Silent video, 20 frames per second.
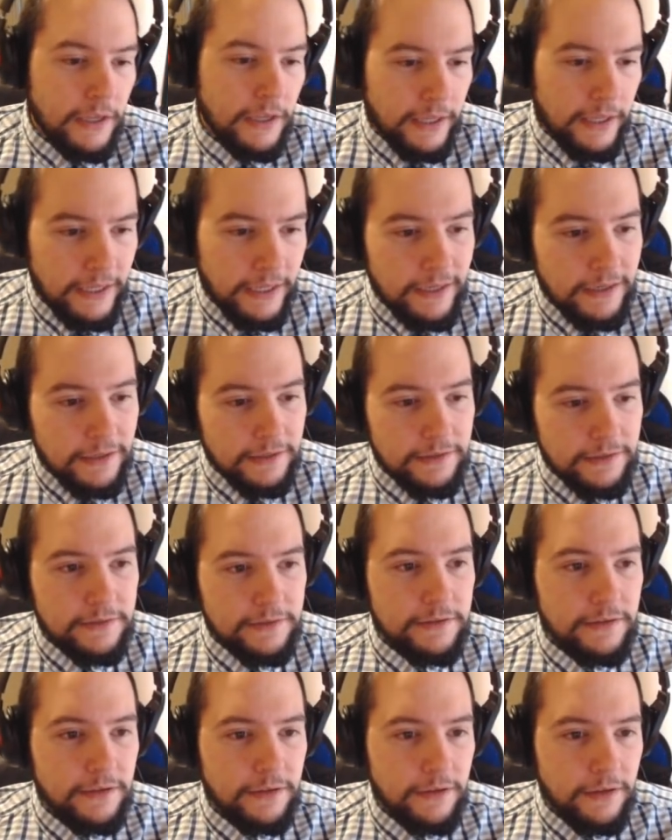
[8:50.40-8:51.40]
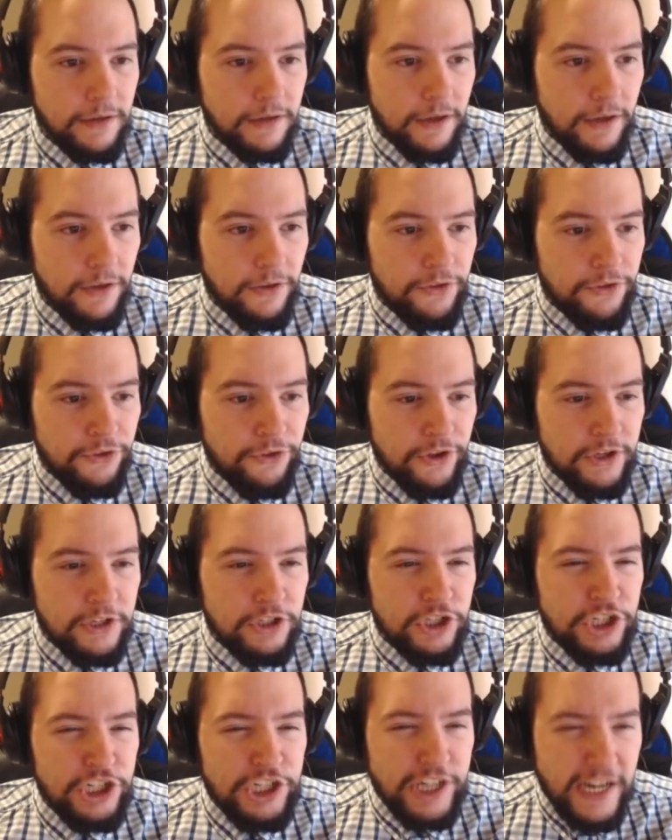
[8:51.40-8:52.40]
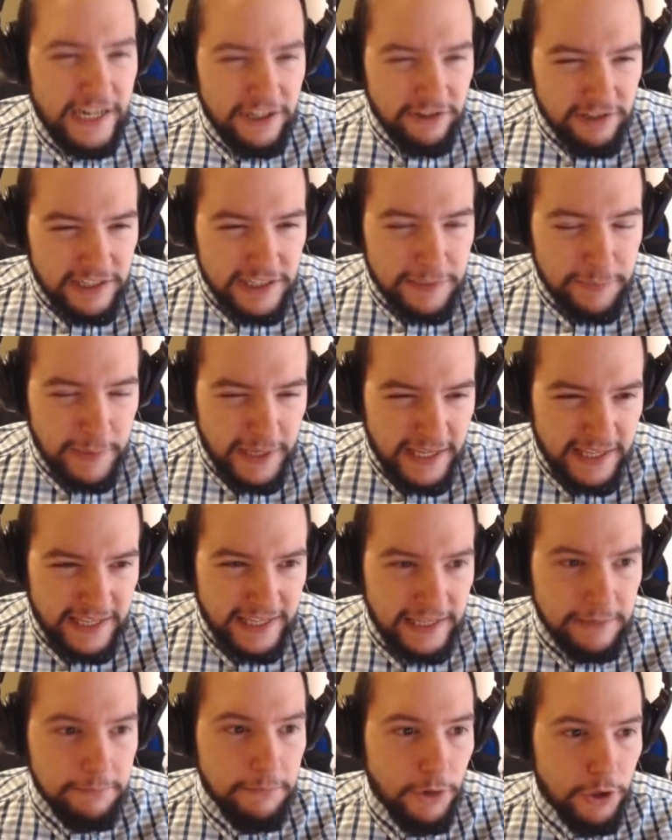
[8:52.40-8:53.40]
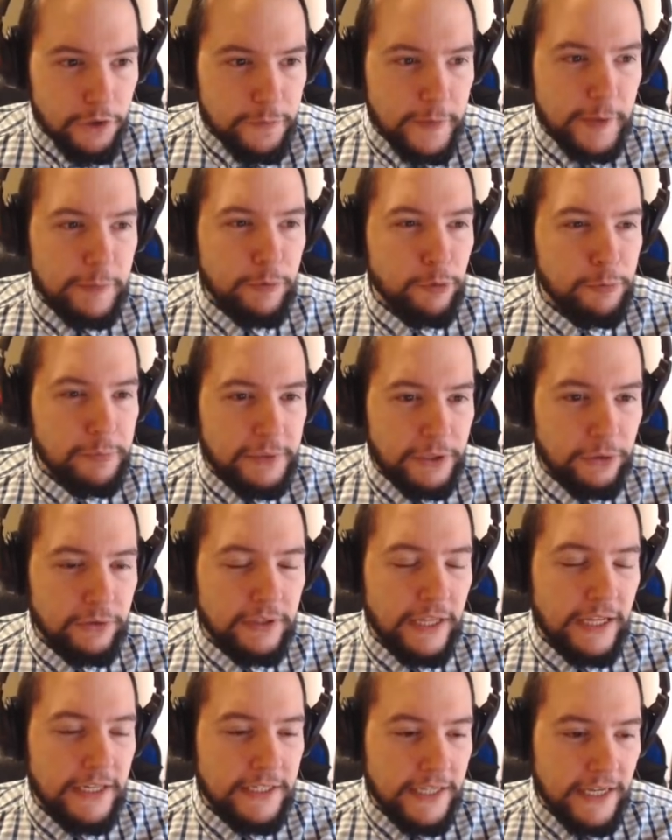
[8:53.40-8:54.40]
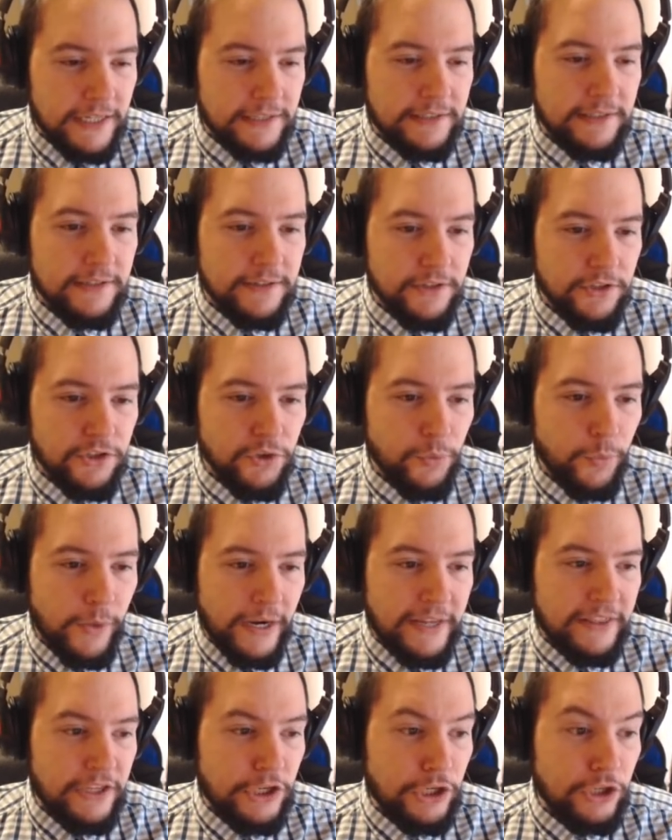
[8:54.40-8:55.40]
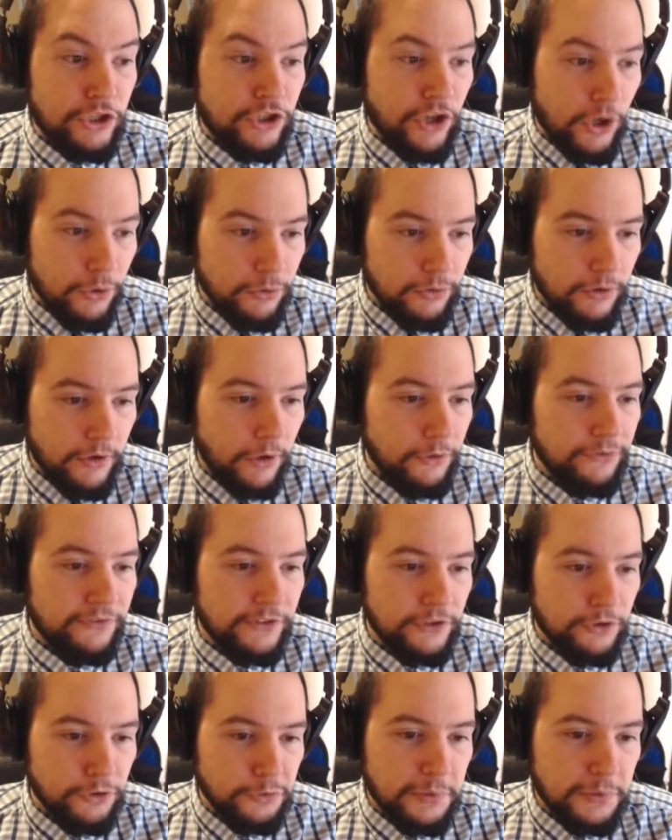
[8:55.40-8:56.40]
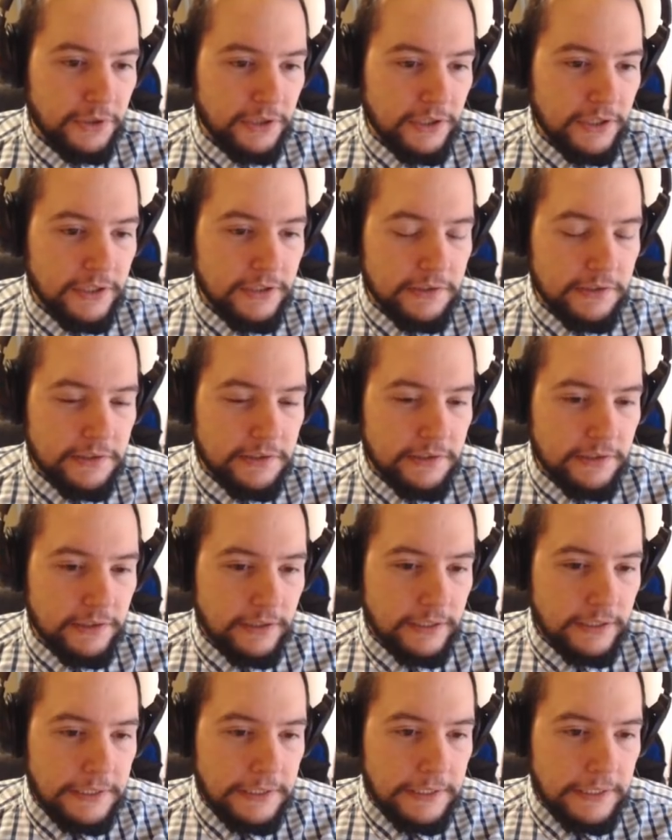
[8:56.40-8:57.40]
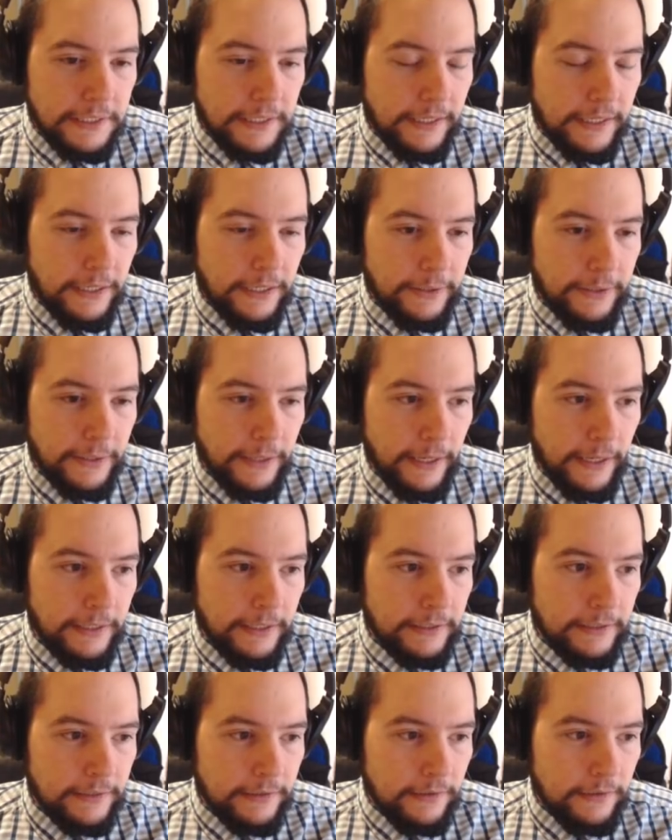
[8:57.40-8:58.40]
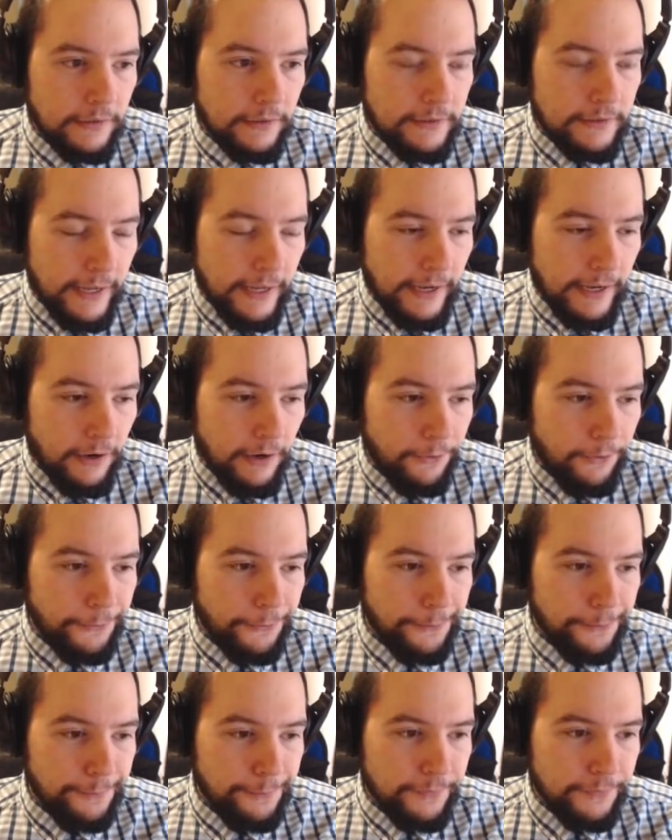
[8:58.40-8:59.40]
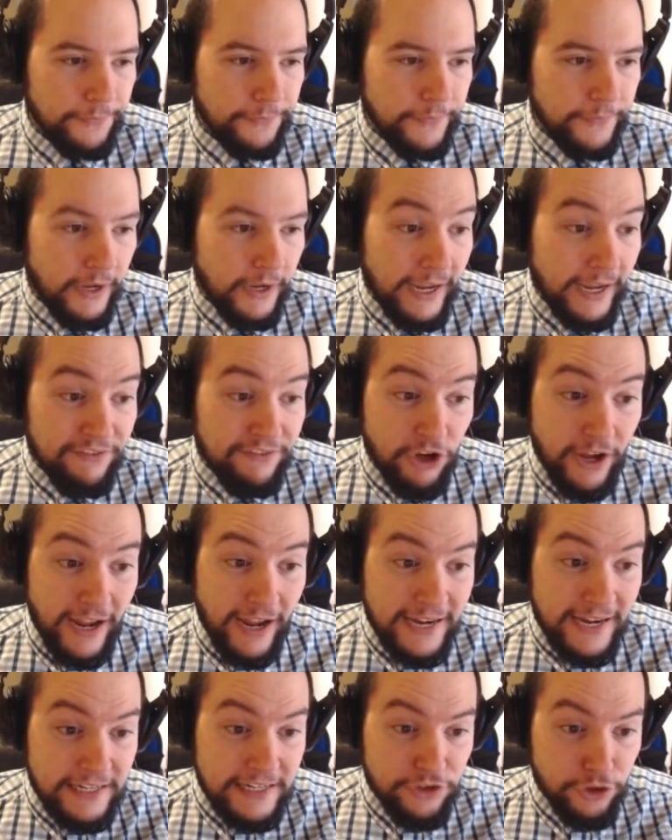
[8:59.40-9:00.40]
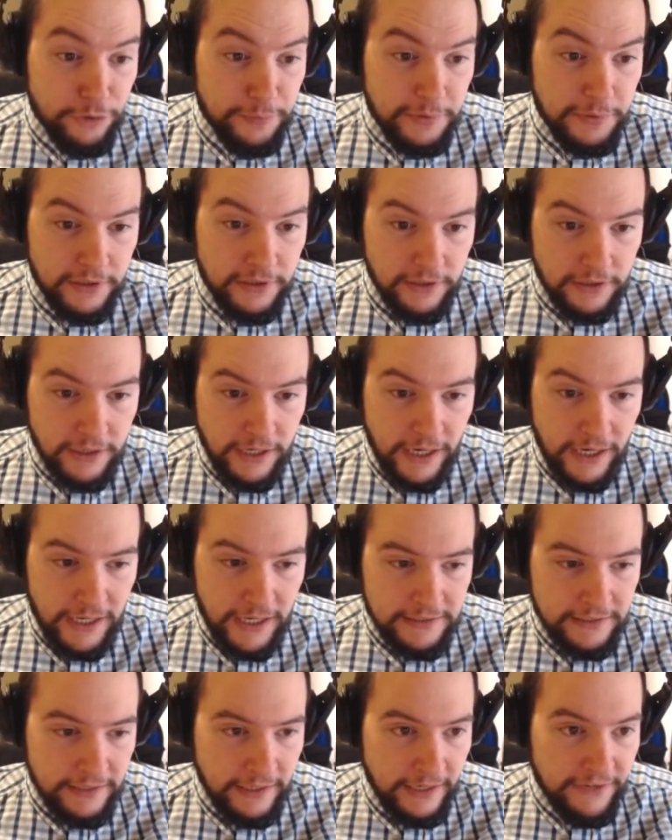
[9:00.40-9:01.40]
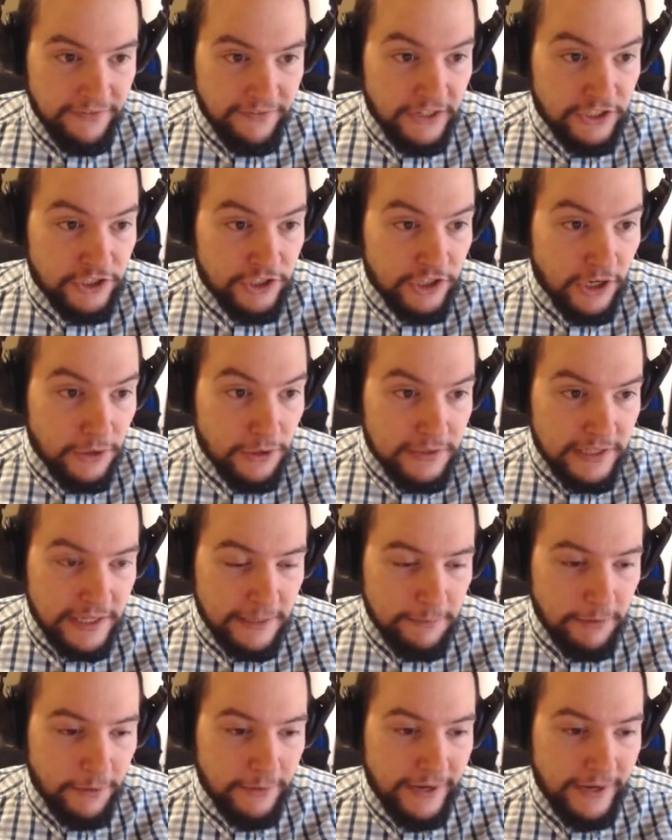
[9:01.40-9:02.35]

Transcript: is that, generally speaking, most people build their decks in such a way that you don't go for duplicates. Okay? Now, I haven't got any duplicate cards here. If I chose him, I